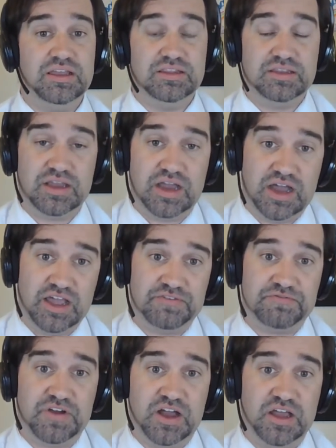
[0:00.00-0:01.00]
to high
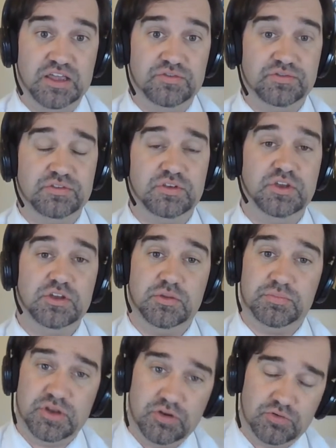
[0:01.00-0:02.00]
fives,
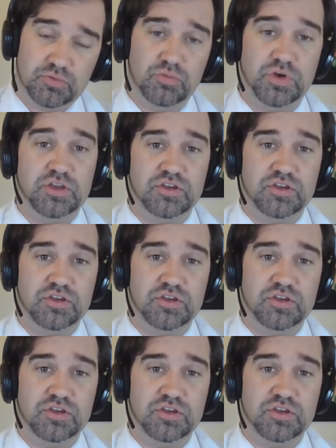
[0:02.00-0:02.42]
depending on where